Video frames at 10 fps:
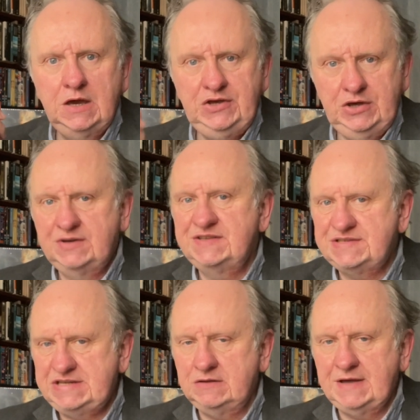You can
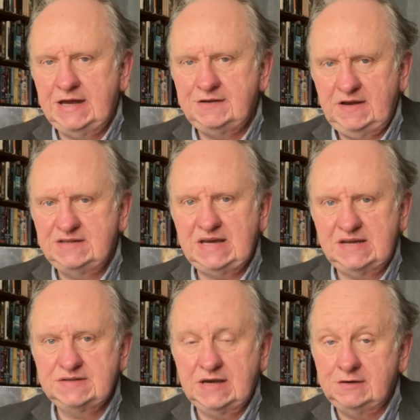still get
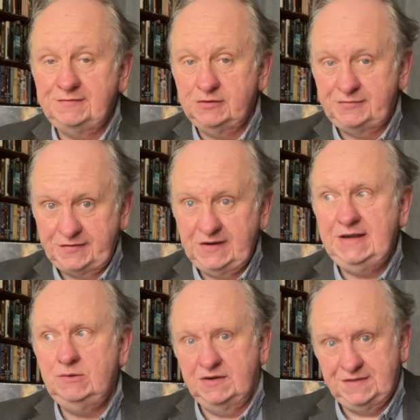Fantastical for
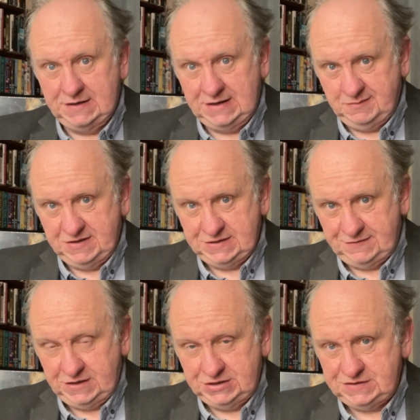free with the limited
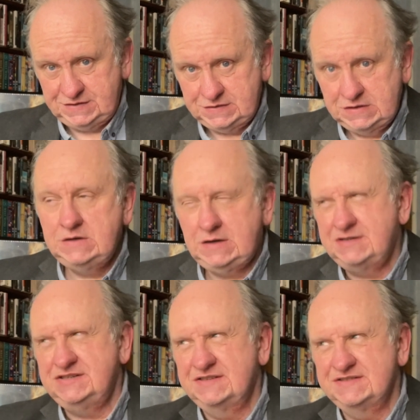features.
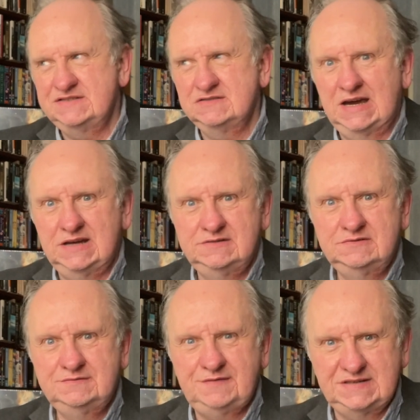And you can still get
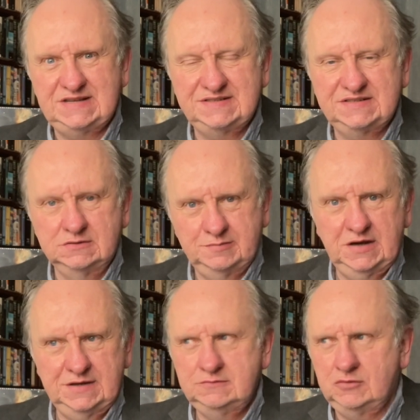Fantastical
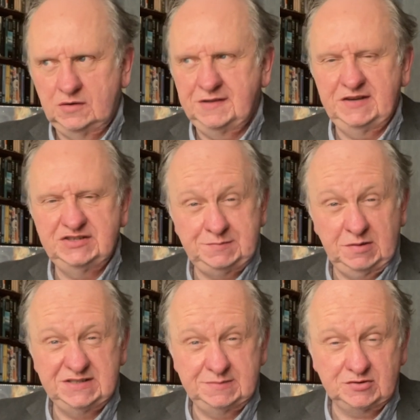by all of the features
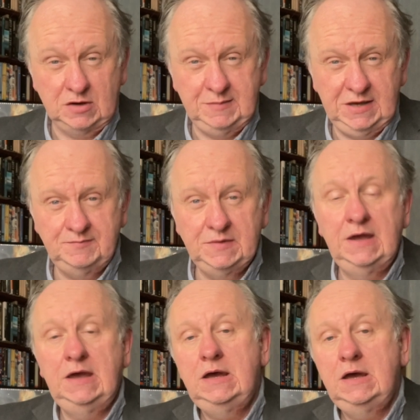by subscribing.
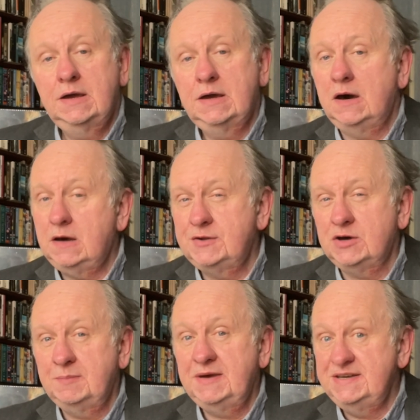
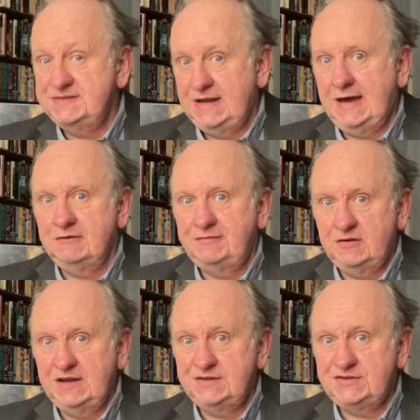Cardhop is now
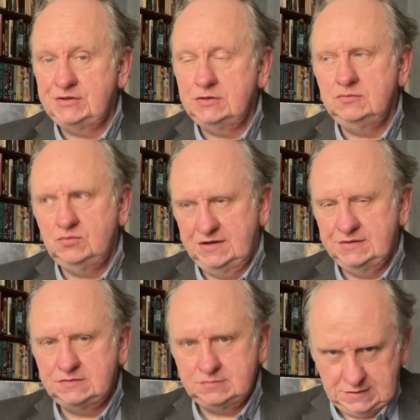free too,
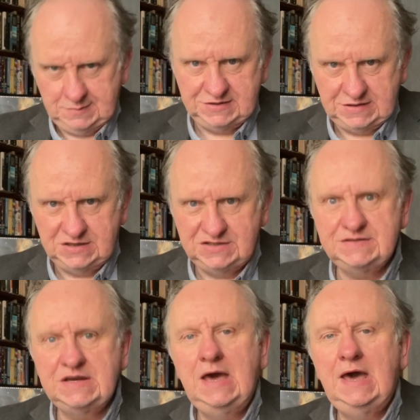with
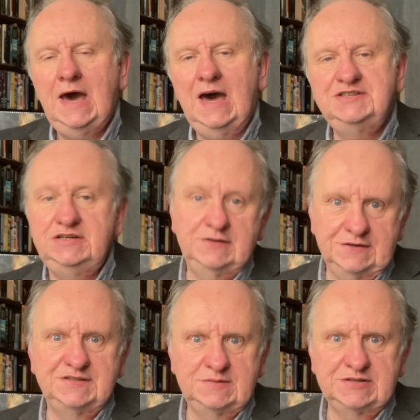limitations, and you
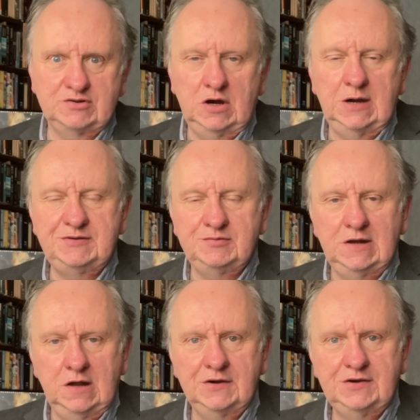can subscribe to
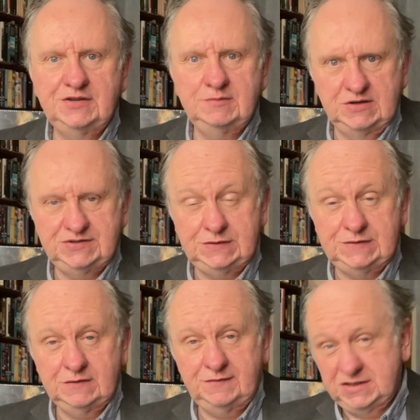unlock the most
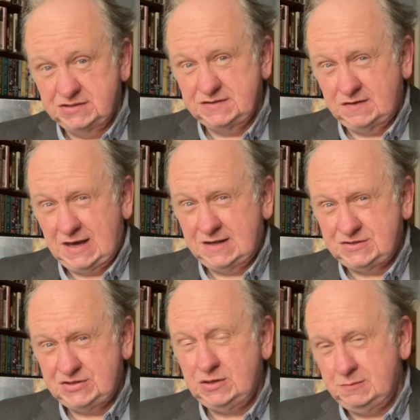useful features of that
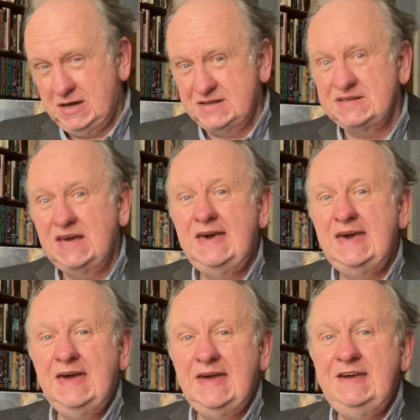too. But
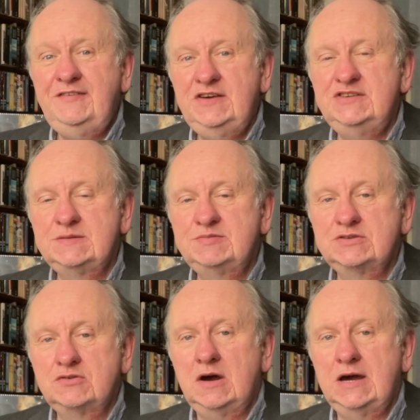if you
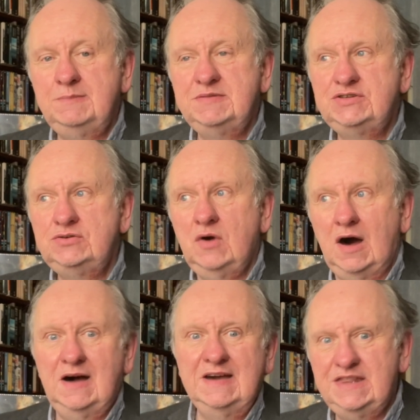subscribe to
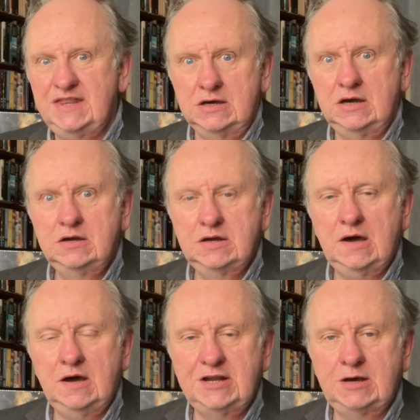either
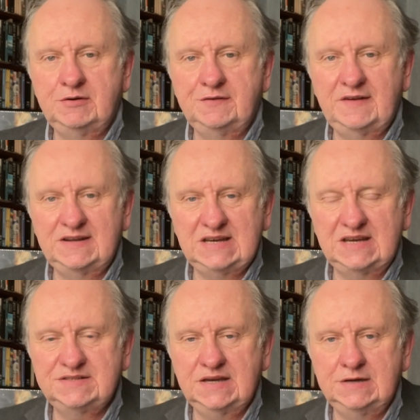Cardhop or
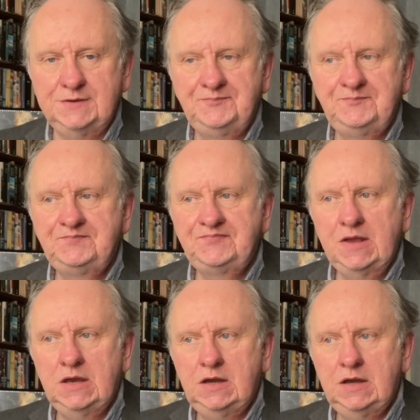Fantastical,
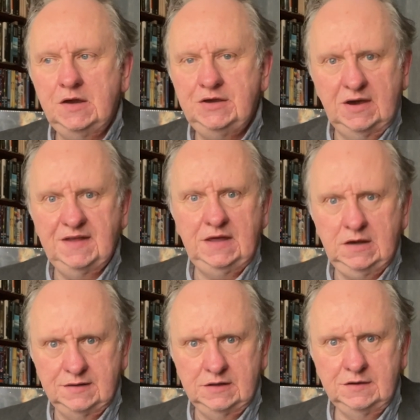you get the
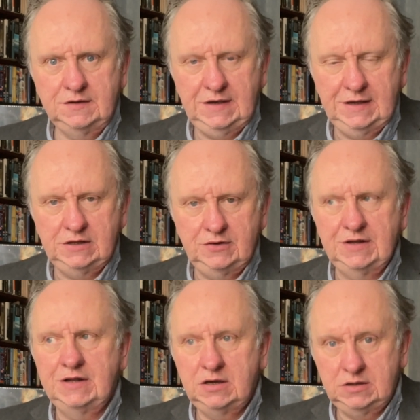other
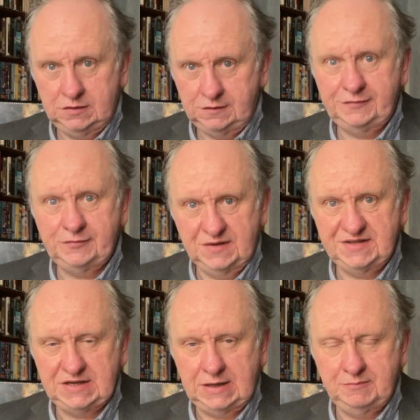included for the
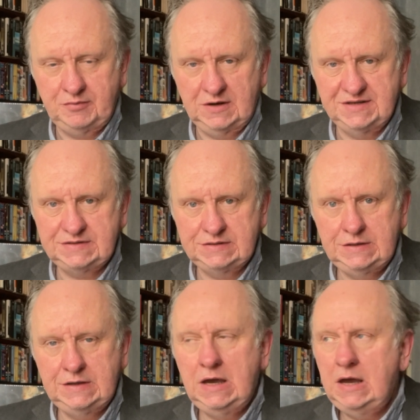same price.
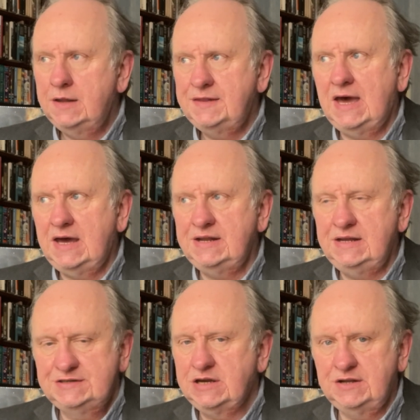That
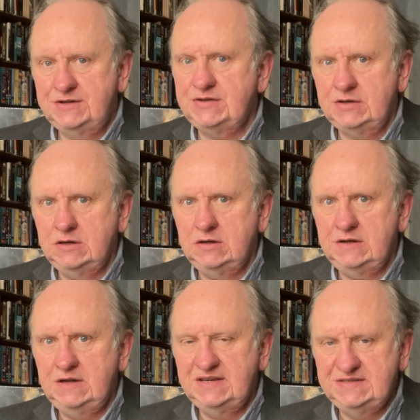is going to
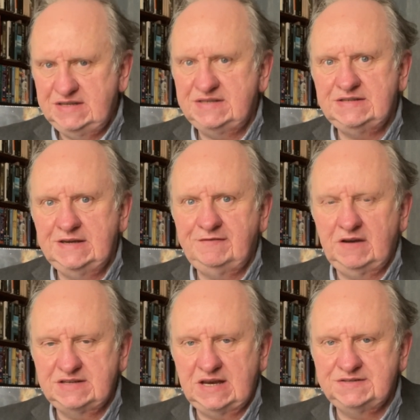turn existing
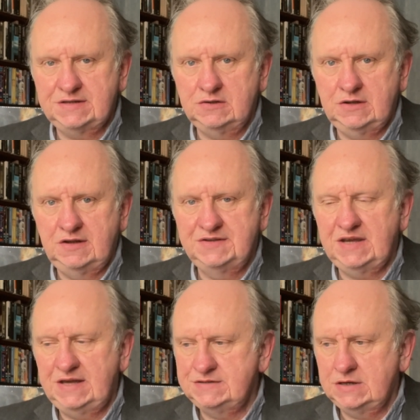Fantastical owners
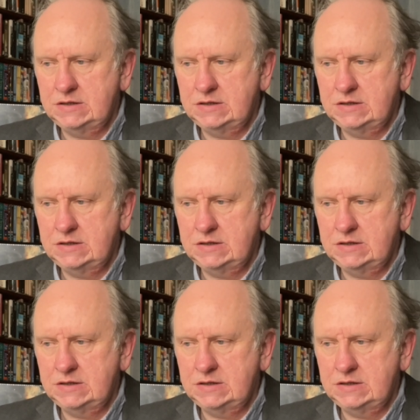into